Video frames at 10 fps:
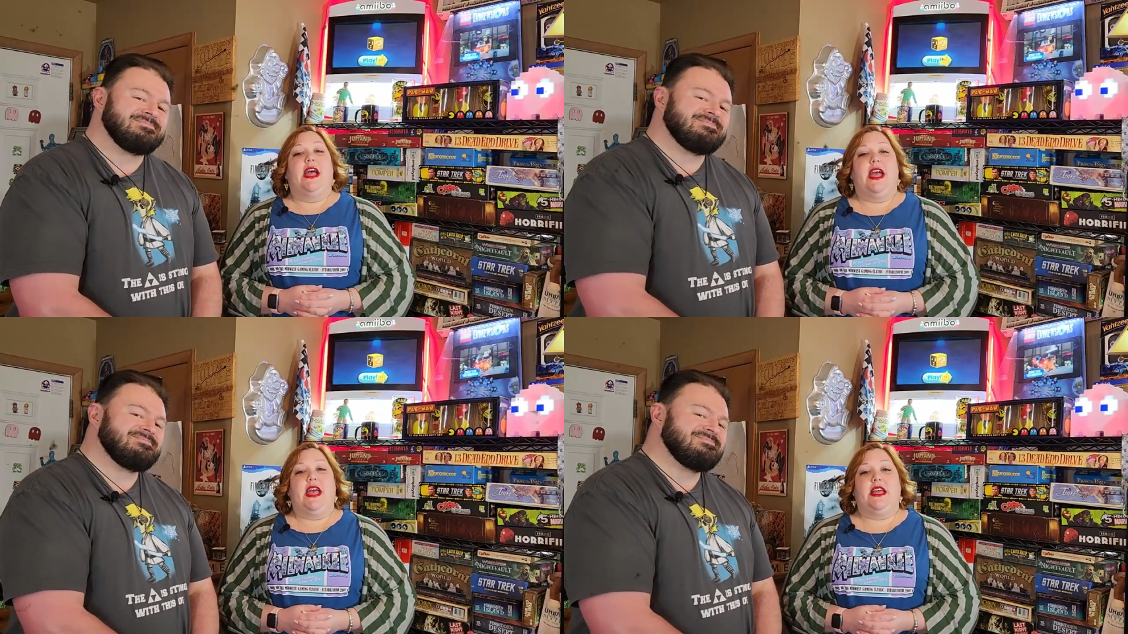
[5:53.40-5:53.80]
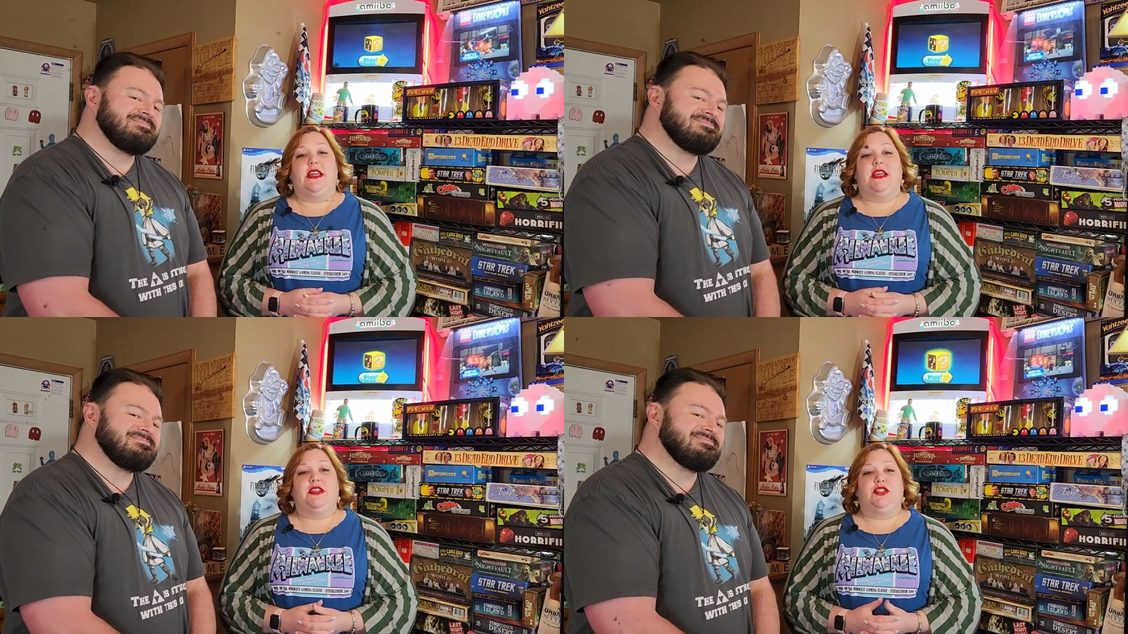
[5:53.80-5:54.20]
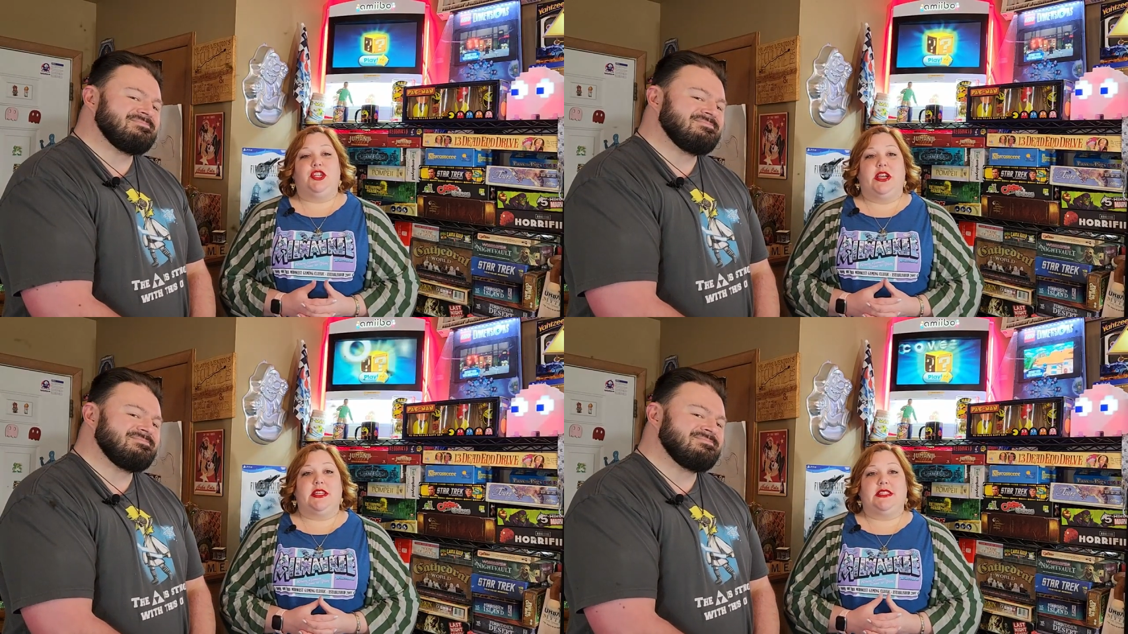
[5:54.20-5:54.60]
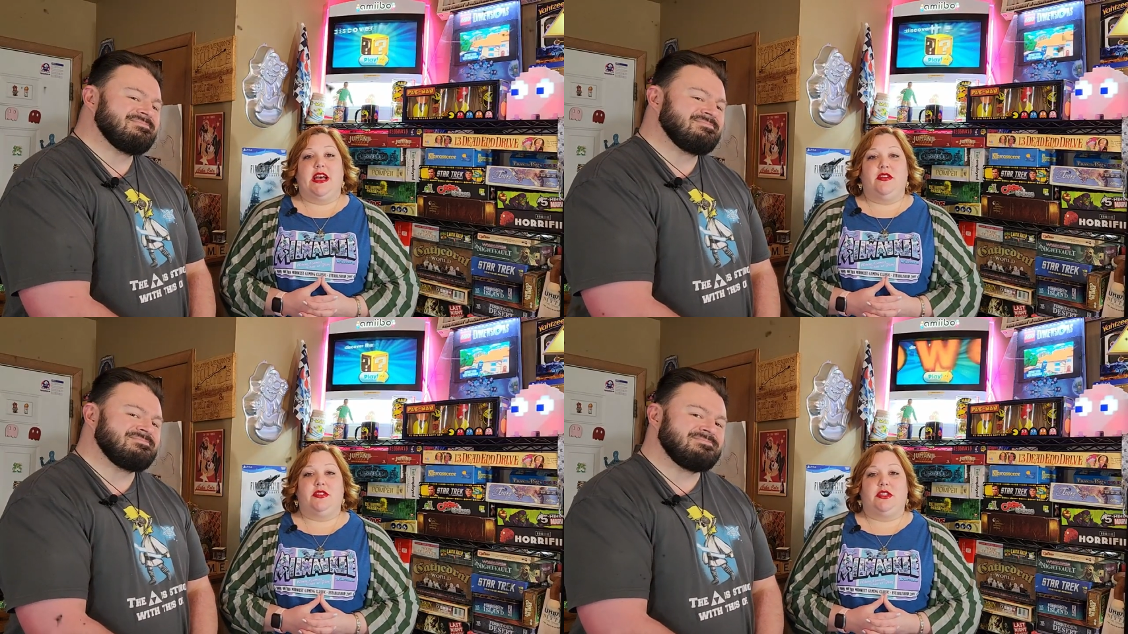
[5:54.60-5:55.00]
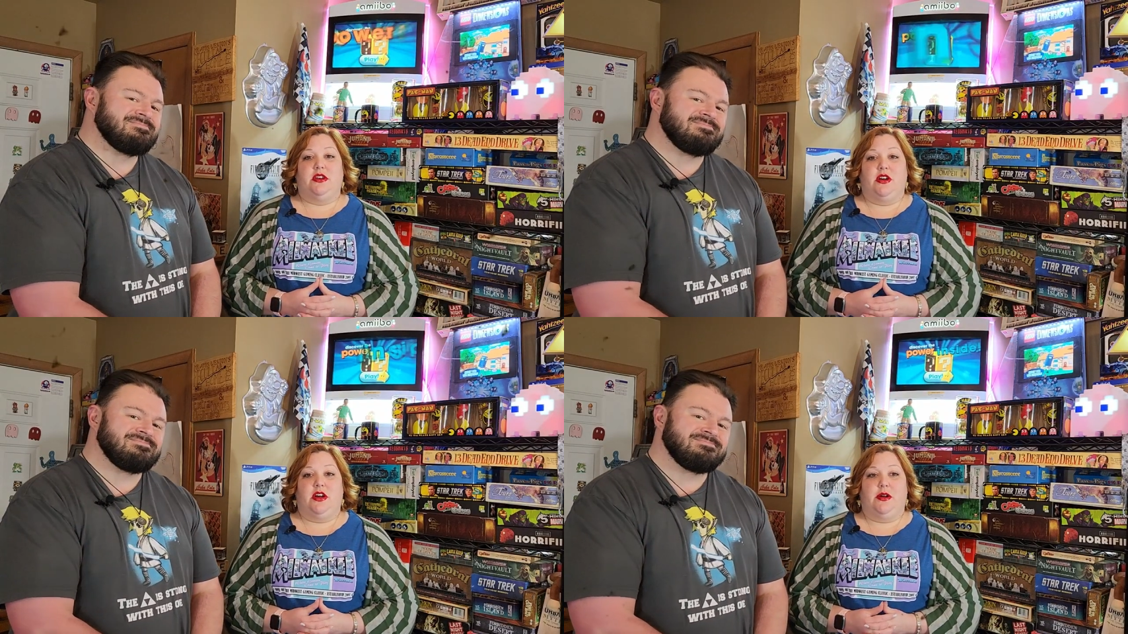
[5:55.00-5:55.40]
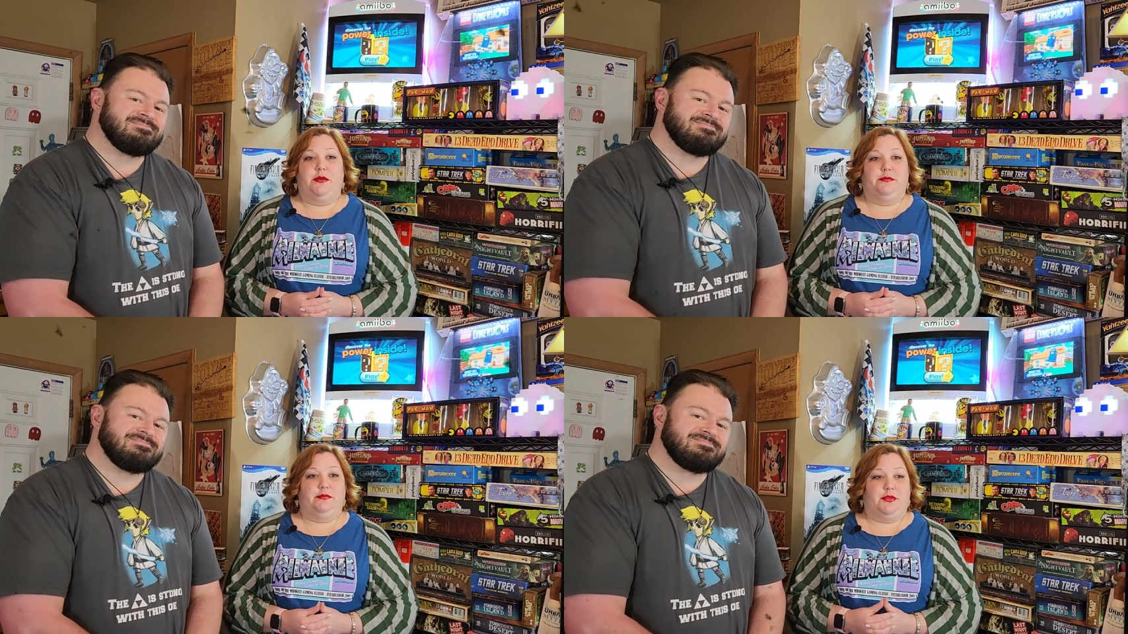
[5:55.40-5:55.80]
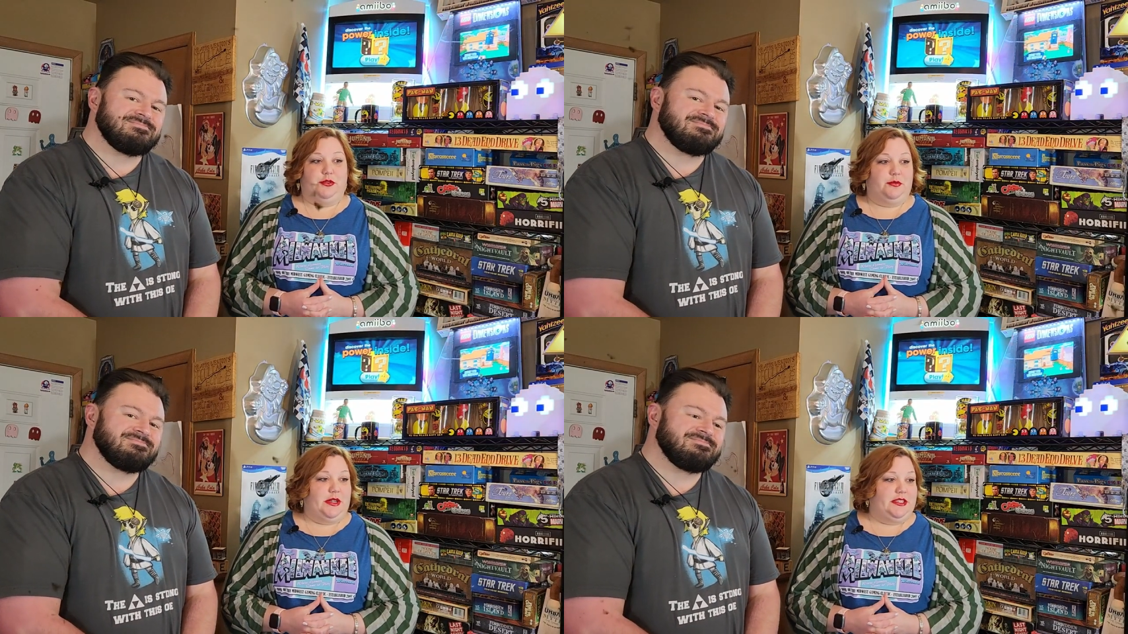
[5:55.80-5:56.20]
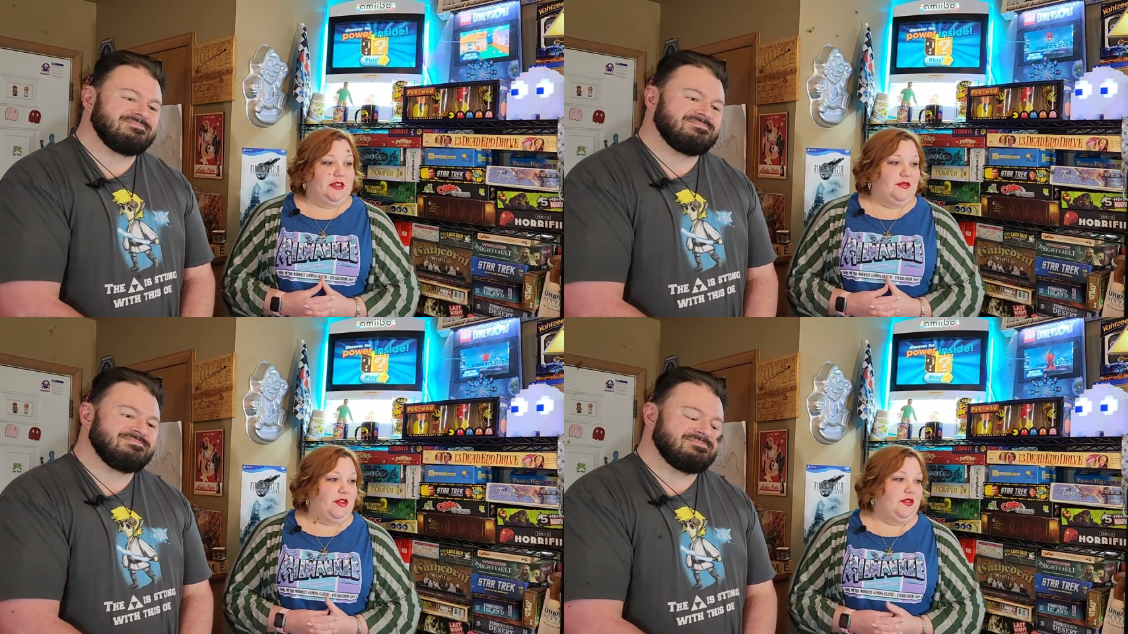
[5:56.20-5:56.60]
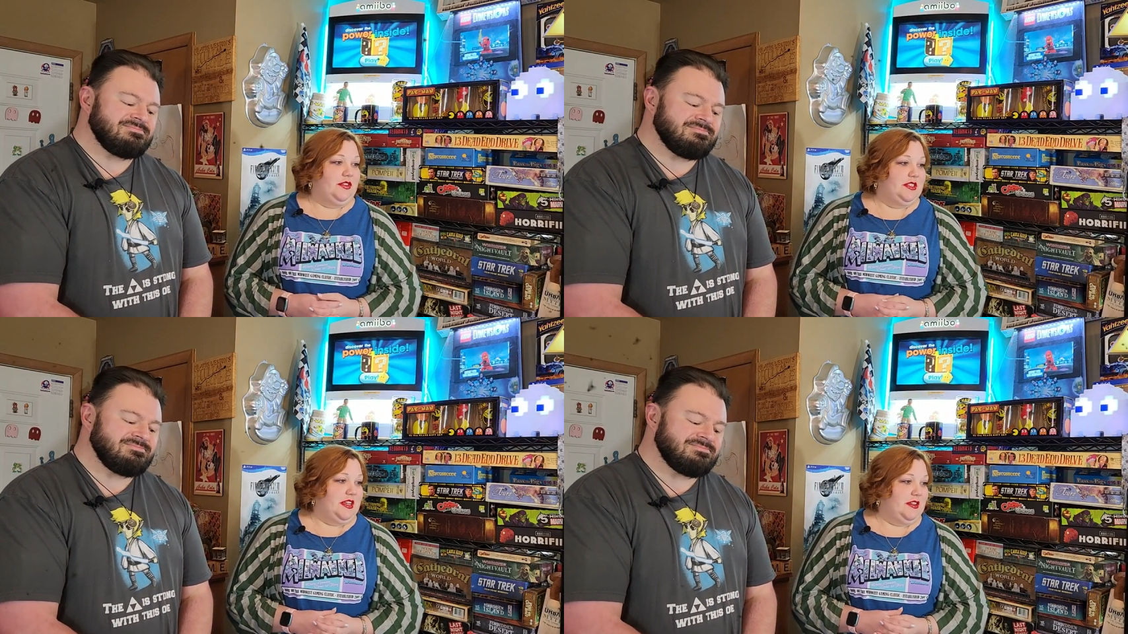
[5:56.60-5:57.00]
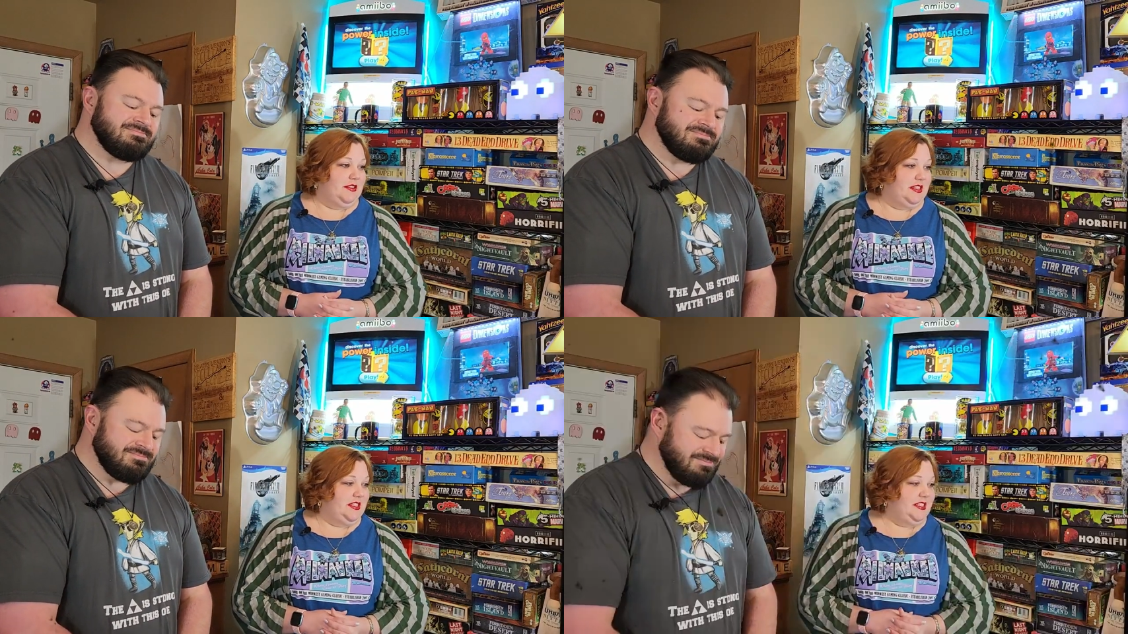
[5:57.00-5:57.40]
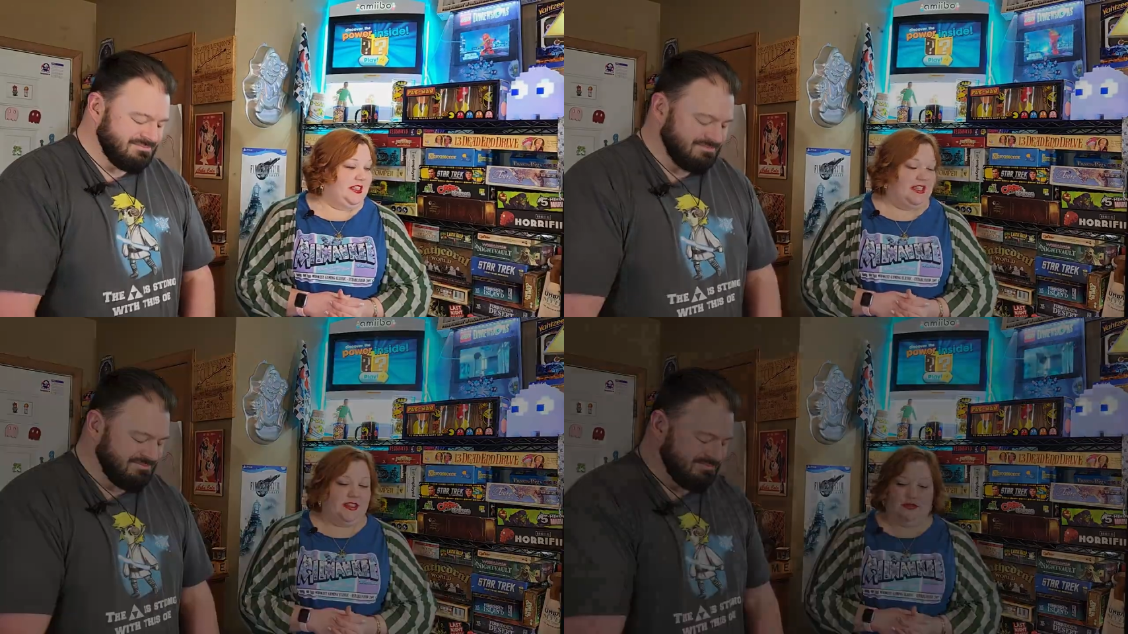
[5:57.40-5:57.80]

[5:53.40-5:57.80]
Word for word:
Speaker 1: And check us out. Um, threw myself off because I didn't say that